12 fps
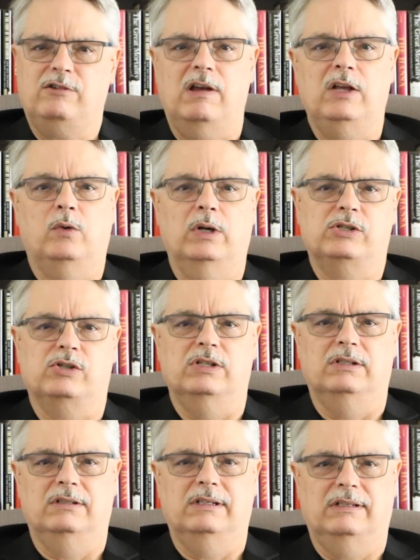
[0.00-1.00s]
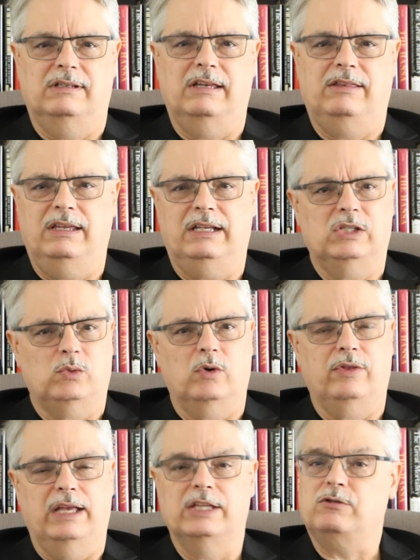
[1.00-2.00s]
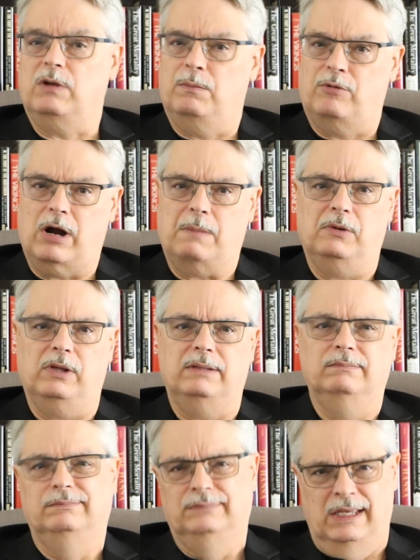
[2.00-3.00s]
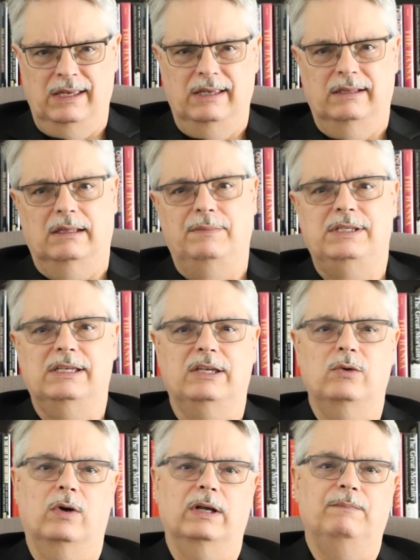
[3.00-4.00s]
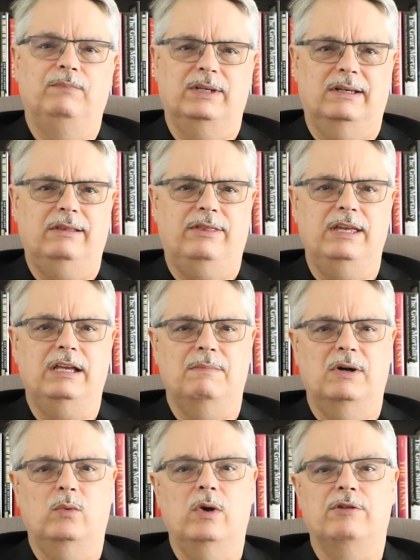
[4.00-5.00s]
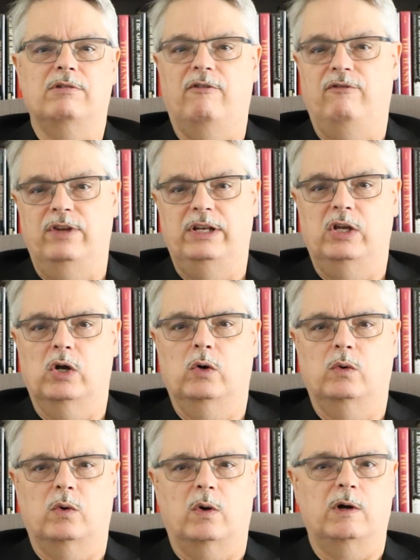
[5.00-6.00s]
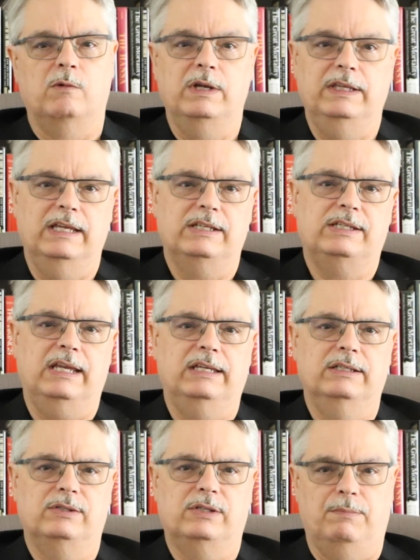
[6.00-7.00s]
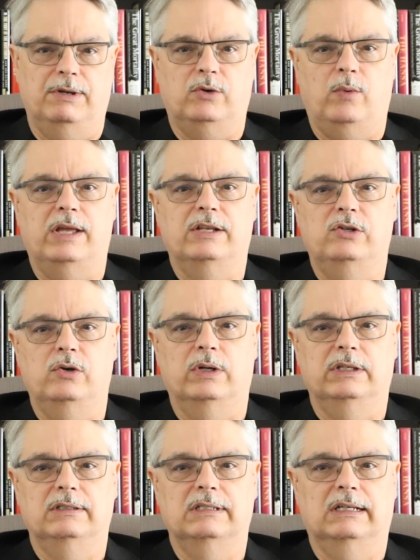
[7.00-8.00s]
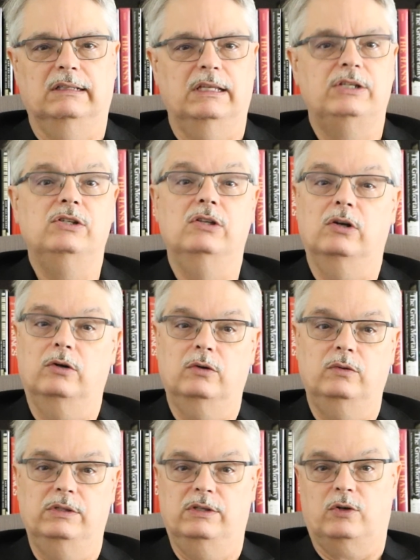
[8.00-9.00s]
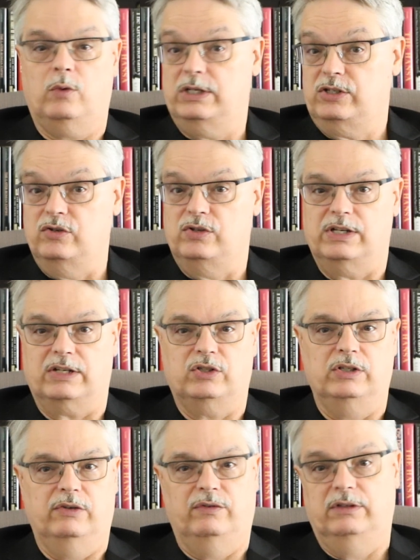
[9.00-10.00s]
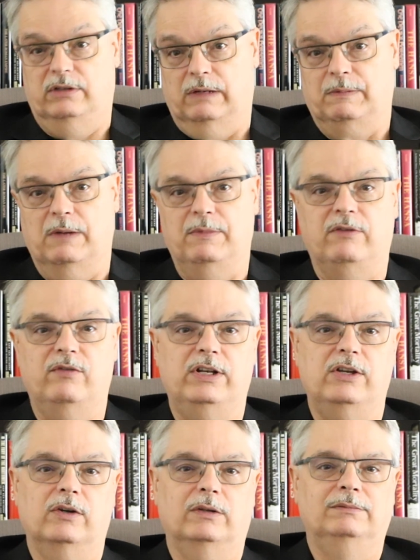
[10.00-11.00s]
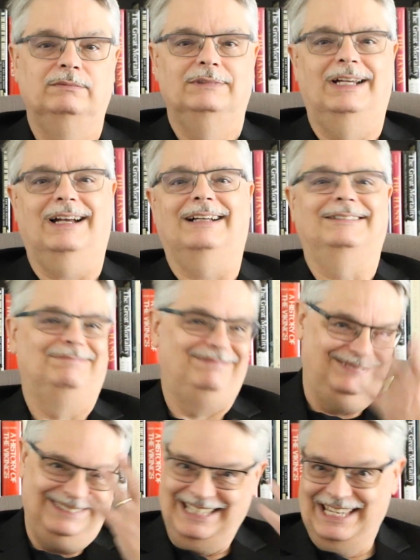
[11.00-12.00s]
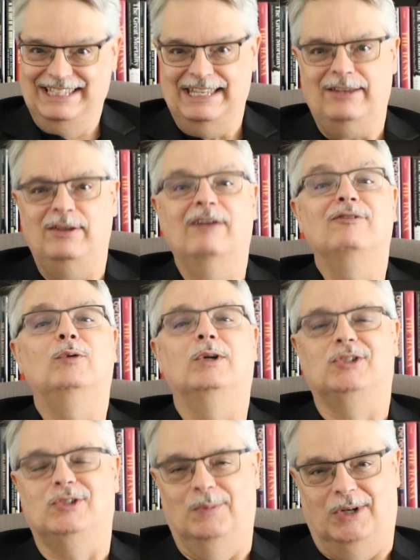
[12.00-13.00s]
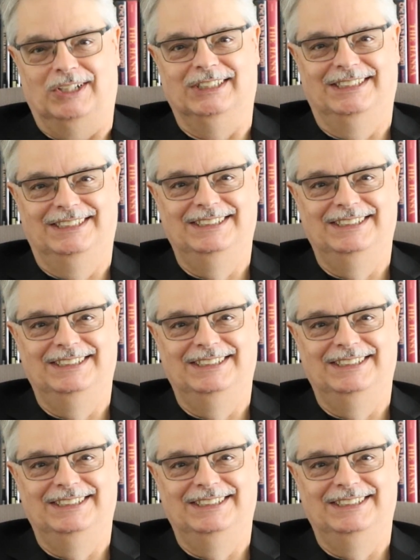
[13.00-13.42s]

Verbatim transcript: a great question, and I think it's worth answering properly. Let me tell you what, I'll think about whether a video or a written essay is the better way to do it, and I'll let you know in the question section of an upcoming video. Ha! Now you have to watch them all.